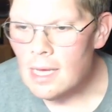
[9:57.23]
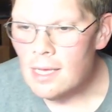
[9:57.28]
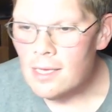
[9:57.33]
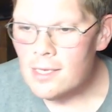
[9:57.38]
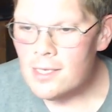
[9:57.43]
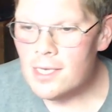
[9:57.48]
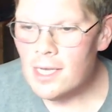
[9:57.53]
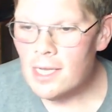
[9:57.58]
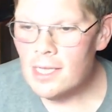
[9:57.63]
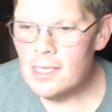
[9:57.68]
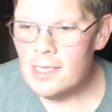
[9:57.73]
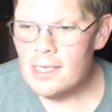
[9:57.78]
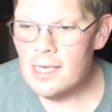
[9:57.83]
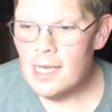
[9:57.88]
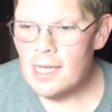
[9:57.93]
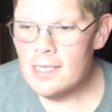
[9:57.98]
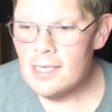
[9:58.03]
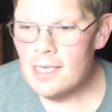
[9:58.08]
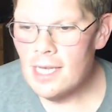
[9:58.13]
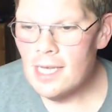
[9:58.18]

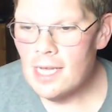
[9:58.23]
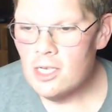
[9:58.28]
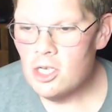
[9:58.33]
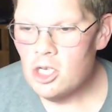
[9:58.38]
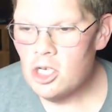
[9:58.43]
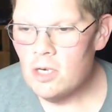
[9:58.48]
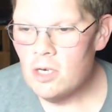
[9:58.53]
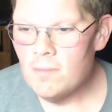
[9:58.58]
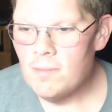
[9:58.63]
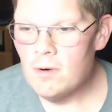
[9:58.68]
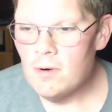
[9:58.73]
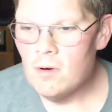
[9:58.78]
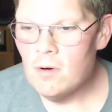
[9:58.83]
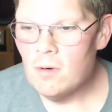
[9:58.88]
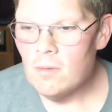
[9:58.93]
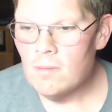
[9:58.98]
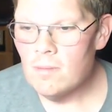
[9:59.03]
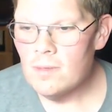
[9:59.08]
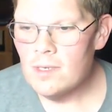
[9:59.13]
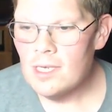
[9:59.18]
Sunsets at
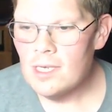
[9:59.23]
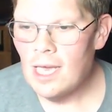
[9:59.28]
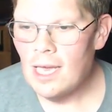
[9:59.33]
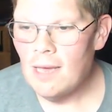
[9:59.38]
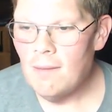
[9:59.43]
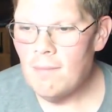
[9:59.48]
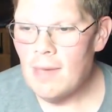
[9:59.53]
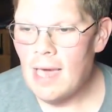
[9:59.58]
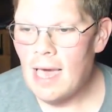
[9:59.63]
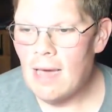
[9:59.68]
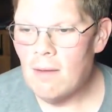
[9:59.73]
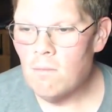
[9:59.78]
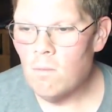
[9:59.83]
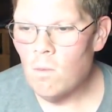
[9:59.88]
Shaboom's. Hey, Matt,